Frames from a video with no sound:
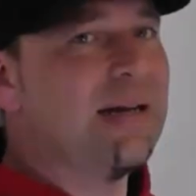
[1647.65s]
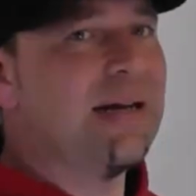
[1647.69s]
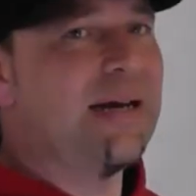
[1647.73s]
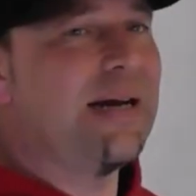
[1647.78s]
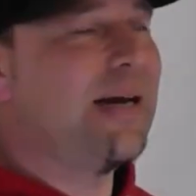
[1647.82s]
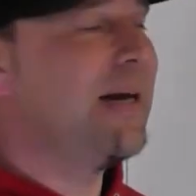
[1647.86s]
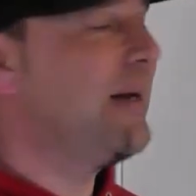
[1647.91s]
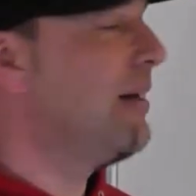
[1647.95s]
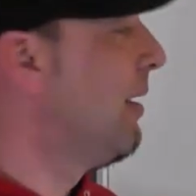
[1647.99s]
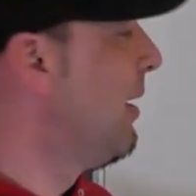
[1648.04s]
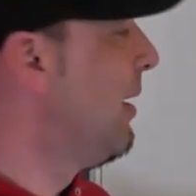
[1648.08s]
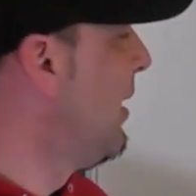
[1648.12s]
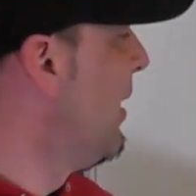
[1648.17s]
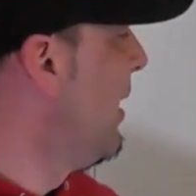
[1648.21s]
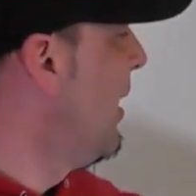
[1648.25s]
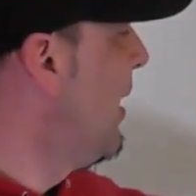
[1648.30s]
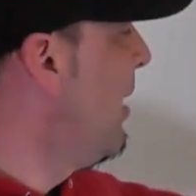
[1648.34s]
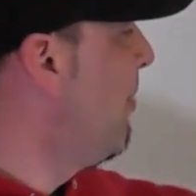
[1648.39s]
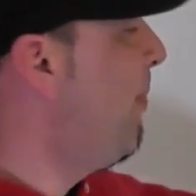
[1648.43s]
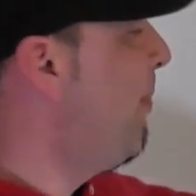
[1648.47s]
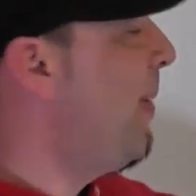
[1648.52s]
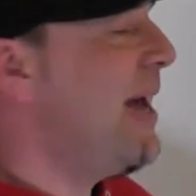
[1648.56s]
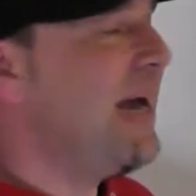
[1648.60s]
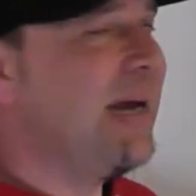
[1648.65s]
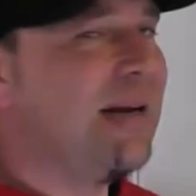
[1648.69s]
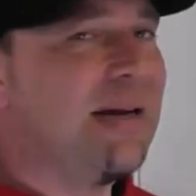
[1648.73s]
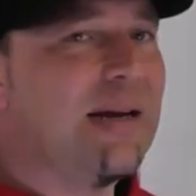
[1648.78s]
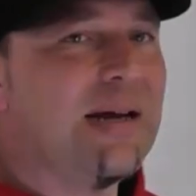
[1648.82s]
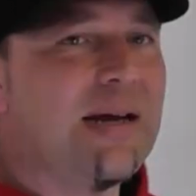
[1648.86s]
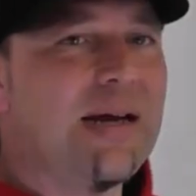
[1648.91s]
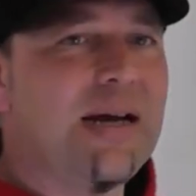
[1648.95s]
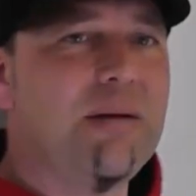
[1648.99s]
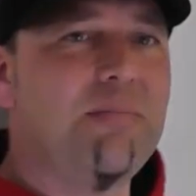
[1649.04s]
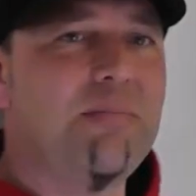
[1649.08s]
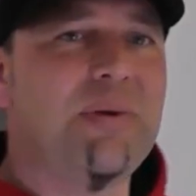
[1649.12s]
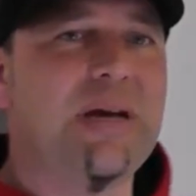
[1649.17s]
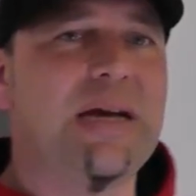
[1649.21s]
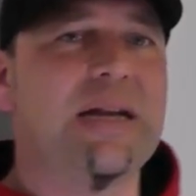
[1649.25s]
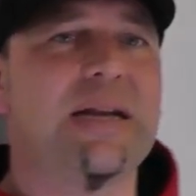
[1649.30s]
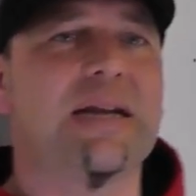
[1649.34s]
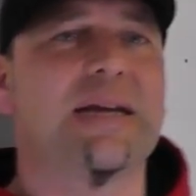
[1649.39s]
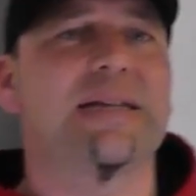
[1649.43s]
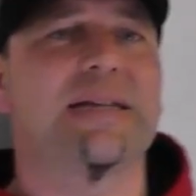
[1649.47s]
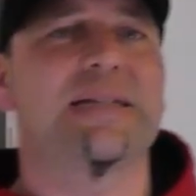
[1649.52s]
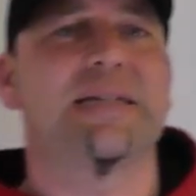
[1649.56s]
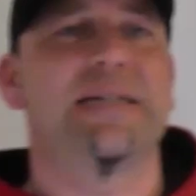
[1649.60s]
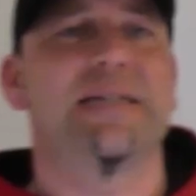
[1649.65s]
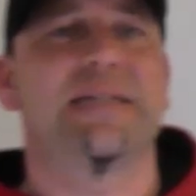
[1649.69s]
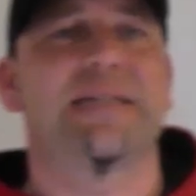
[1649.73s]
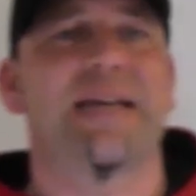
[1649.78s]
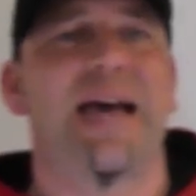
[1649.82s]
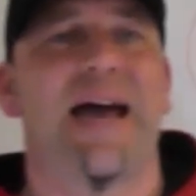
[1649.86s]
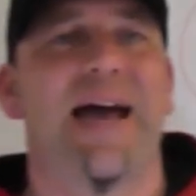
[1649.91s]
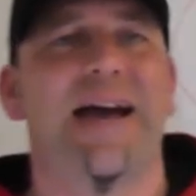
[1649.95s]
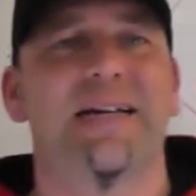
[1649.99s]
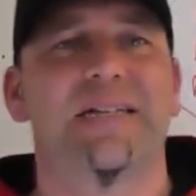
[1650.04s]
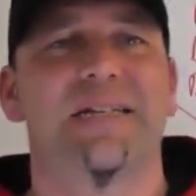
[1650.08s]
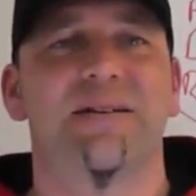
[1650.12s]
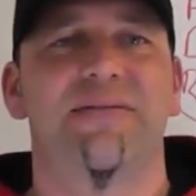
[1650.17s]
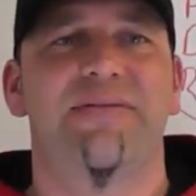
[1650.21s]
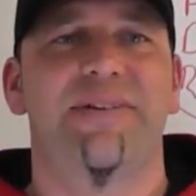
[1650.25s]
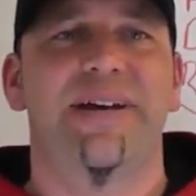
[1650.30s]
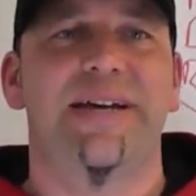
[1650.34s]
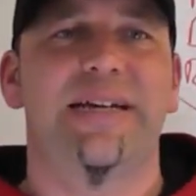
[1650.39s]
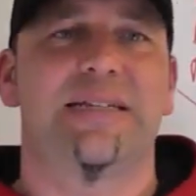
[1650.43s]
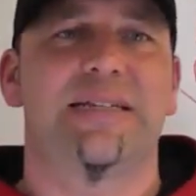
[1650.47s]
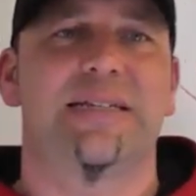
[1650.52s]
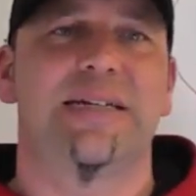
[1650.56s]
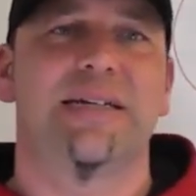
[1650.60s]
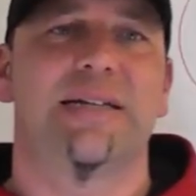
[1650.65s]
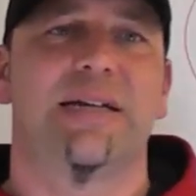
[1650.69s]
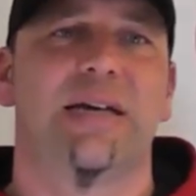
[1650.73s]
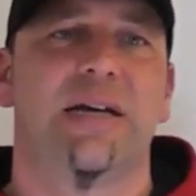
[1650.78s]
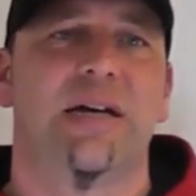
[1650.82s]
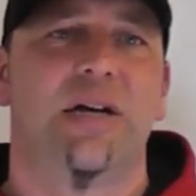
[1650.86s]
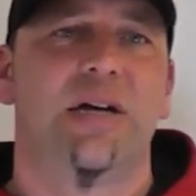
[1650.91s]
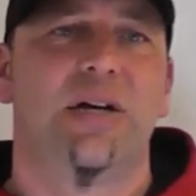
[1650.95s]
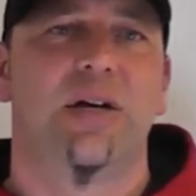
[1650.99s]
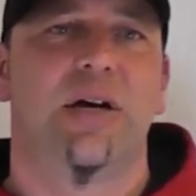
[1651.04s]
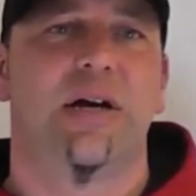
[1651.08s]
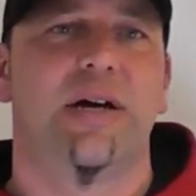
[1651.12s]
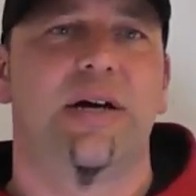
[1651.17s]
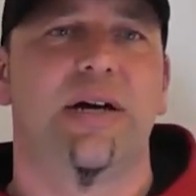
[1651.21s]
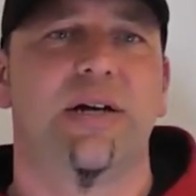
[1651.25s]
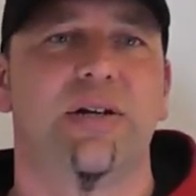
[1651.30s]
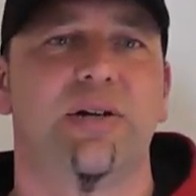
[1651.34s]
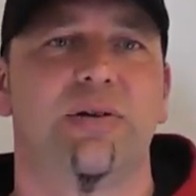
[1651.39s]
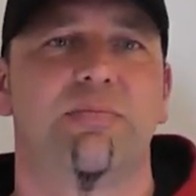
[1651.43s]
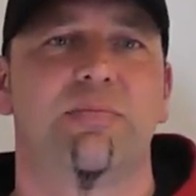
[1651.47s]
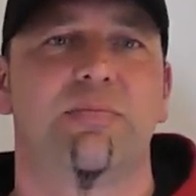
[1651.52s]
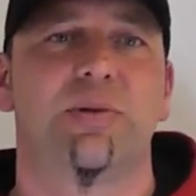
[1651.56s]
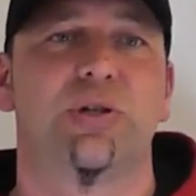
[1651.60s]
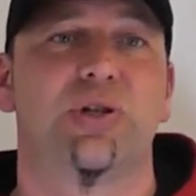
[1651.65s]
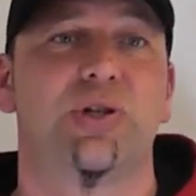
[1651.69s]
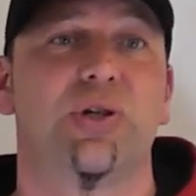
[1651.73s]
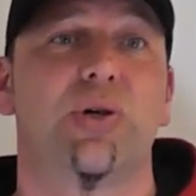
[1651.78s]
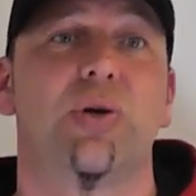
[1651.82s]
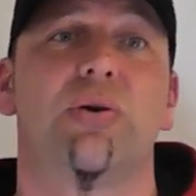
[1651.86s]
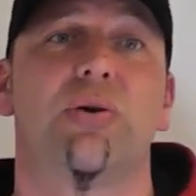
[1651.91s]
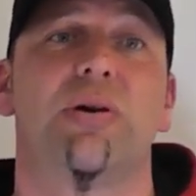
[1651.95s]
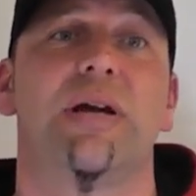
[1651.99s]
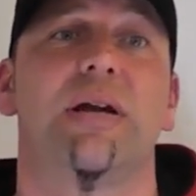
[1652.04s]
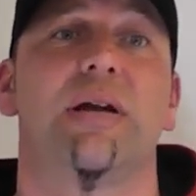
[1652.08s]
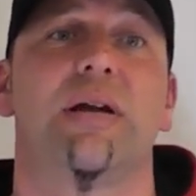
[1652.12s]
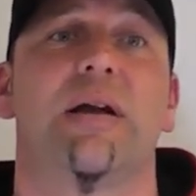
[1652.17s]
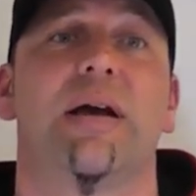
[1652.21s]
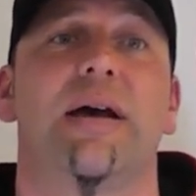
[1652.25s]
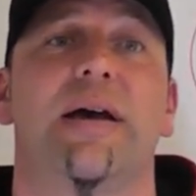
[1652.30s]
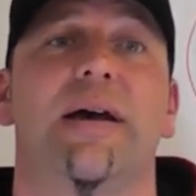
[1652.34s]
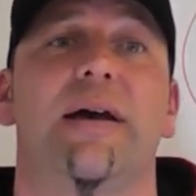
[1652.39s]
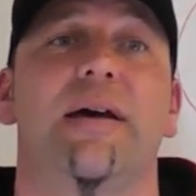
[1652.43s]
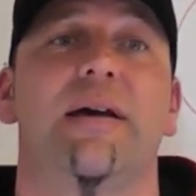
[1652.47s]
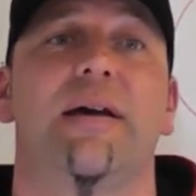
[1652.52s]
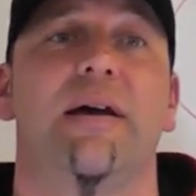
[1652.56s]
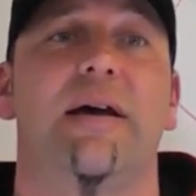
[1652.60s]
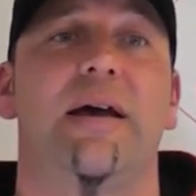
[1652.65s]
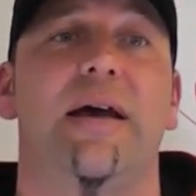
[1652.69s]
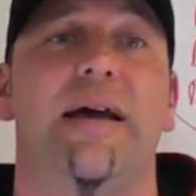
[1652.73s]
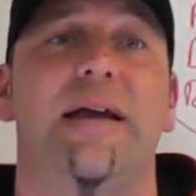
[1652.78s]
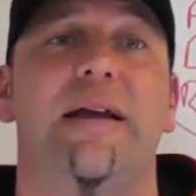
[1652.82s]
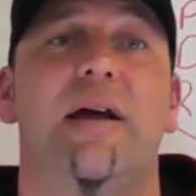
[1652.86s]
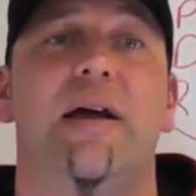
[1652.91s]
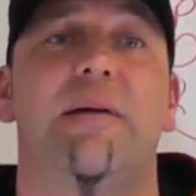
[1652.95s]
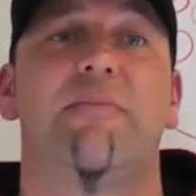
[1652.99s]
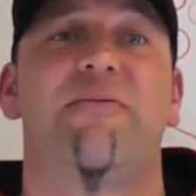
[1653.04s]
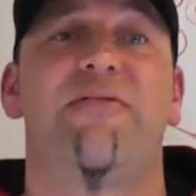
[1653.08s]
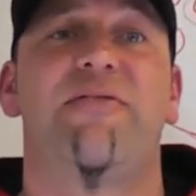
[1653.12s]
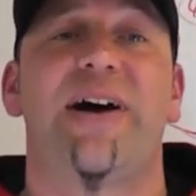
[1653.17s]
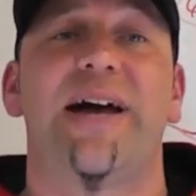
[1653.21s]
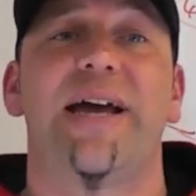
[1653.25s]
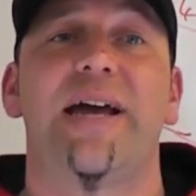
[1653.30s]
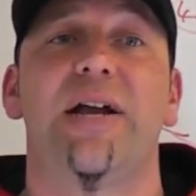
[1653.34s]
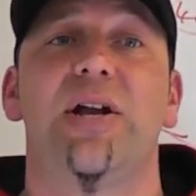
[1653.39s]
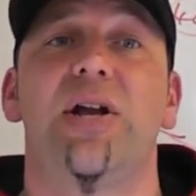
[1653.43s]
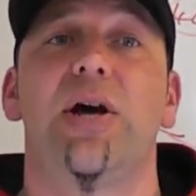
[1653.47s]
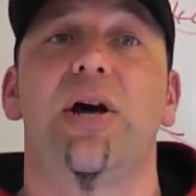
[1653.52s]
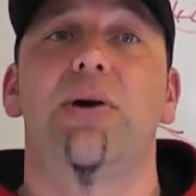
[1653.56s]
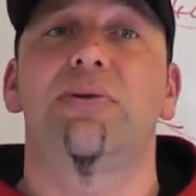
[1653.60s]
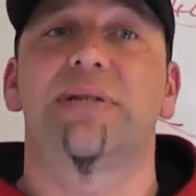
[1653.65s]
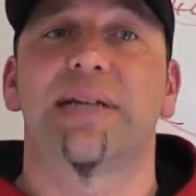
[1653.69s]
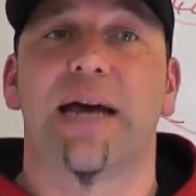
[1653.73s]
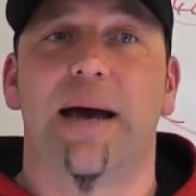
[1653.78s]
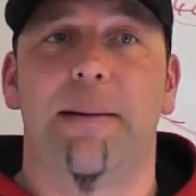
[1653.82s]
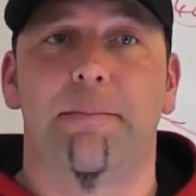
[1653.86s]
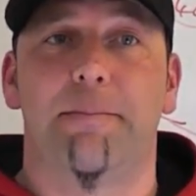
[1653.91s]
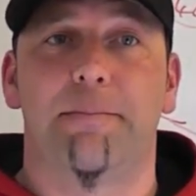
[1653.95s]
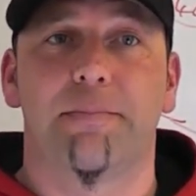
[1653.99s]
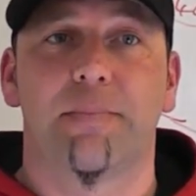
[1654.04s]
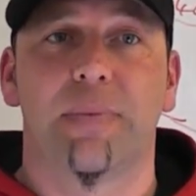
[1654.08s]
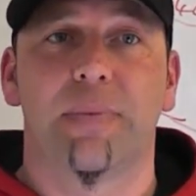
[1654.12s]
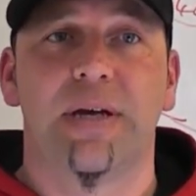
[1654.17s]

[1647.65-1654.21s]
line meaning it is activated during via NOTAM.